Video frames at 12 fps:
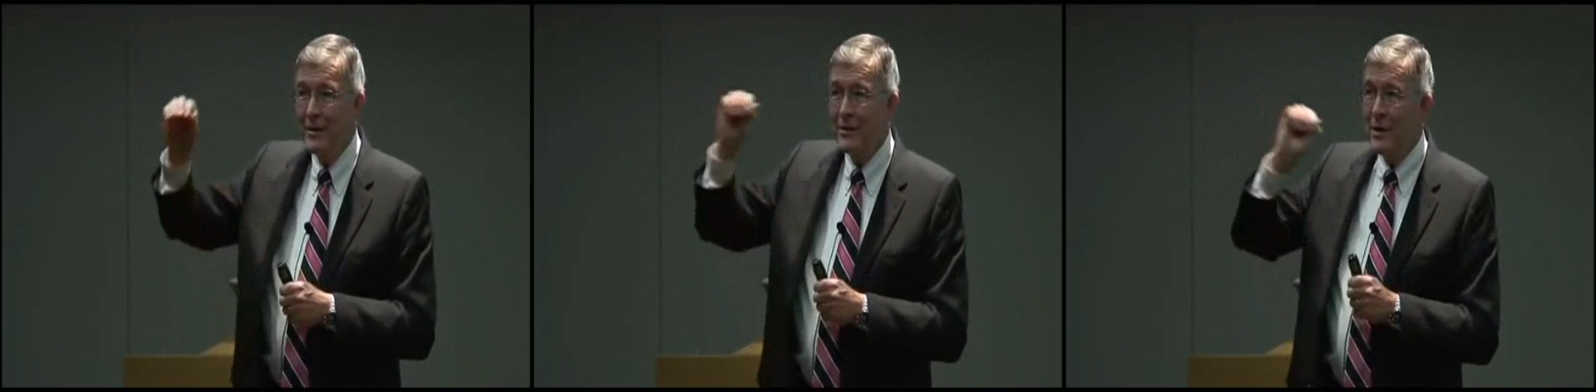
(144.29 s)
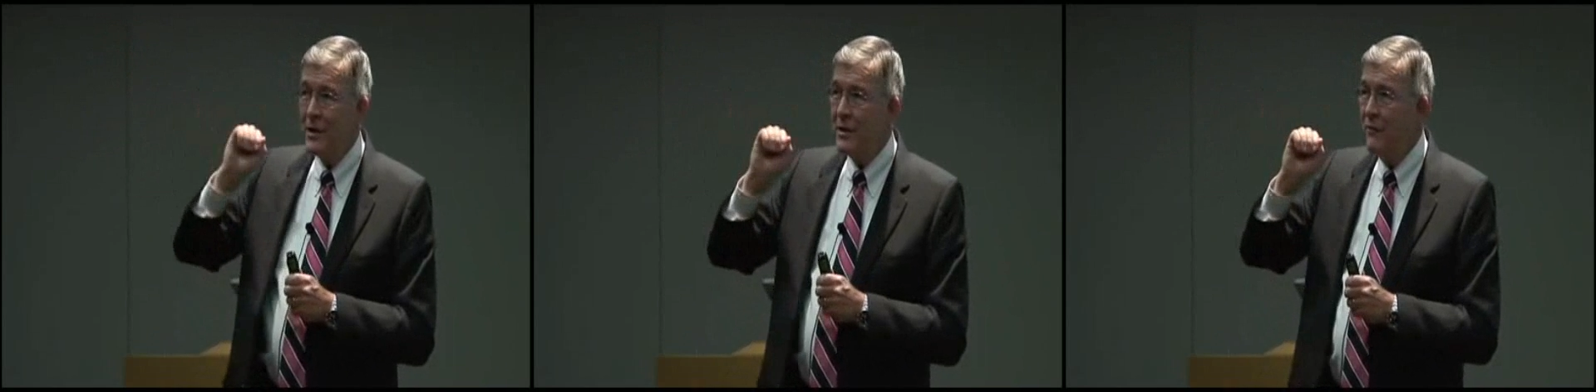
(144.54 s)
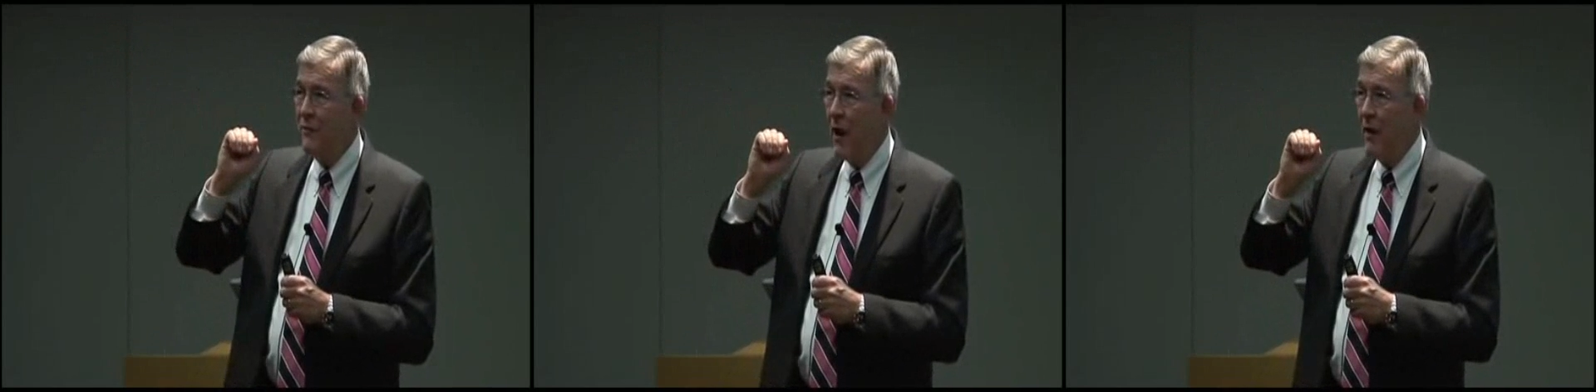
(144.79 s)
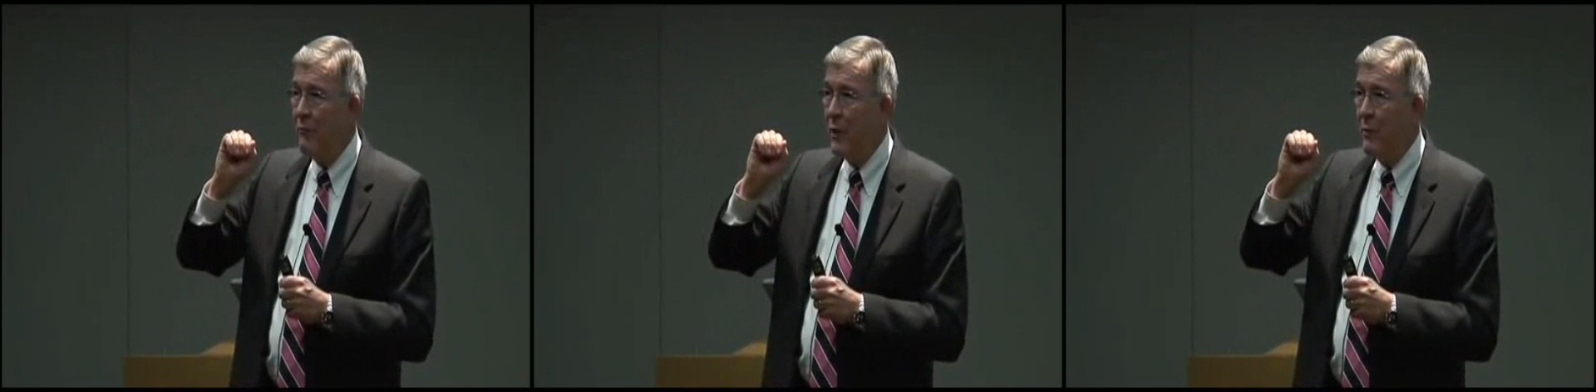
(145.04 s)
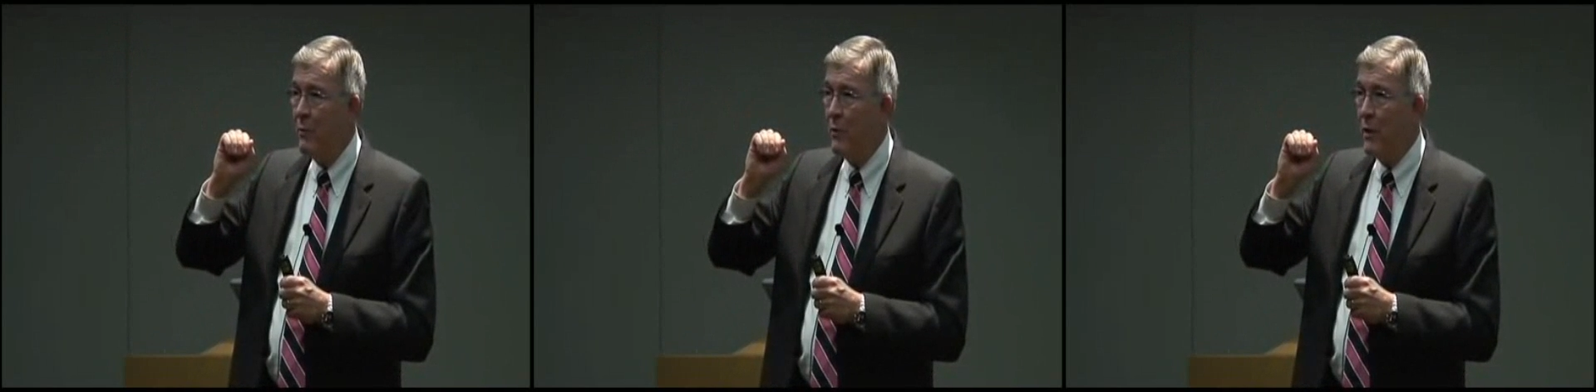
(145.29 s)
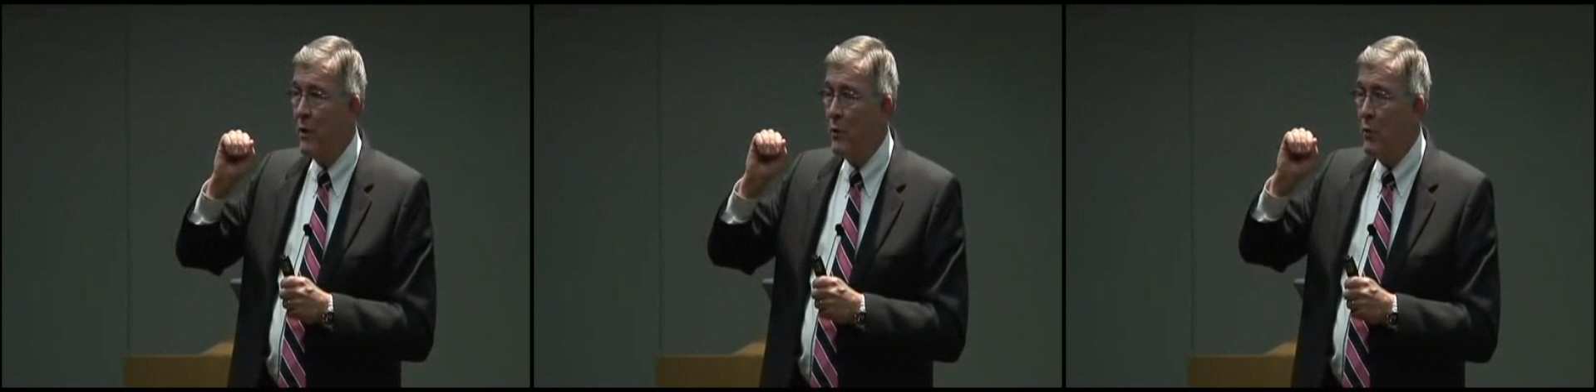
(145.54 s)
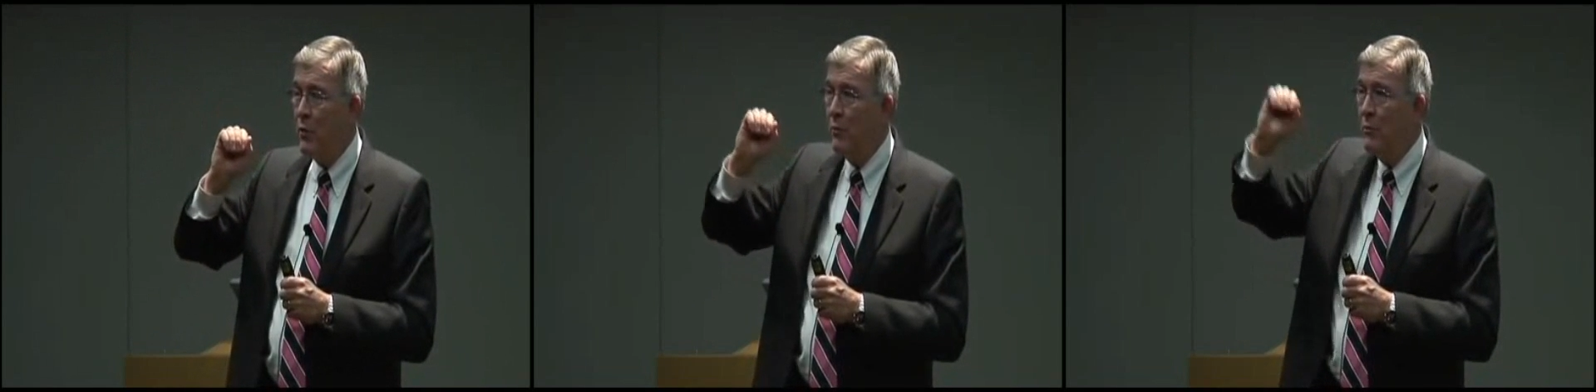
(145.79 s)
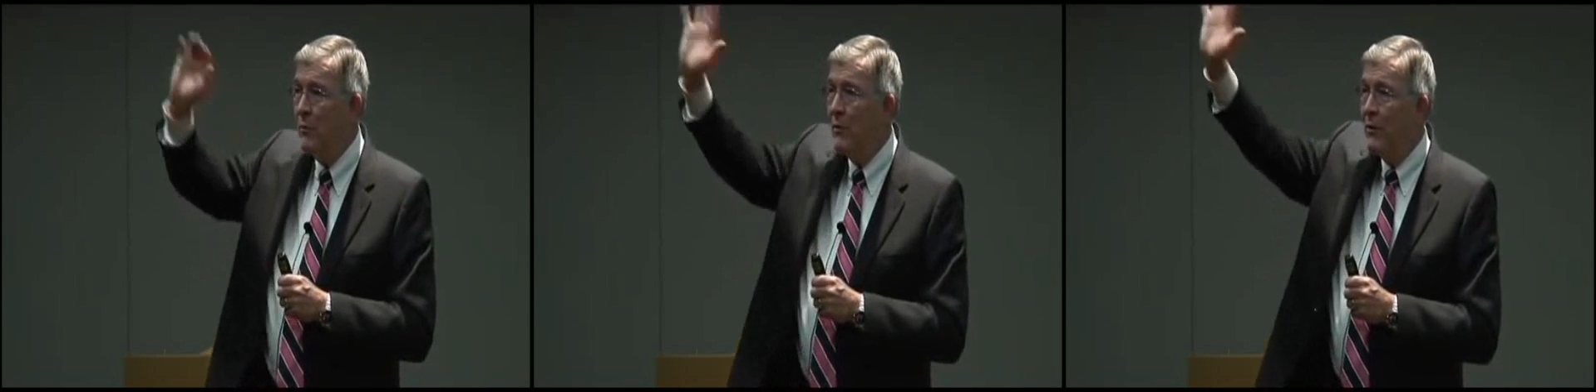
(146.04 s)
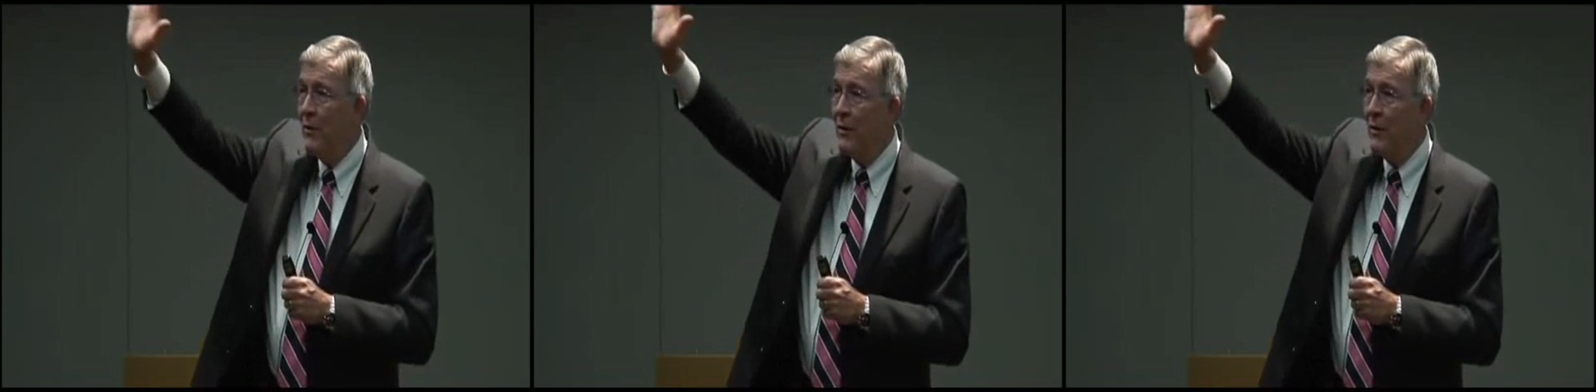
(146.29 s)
65 people in the room,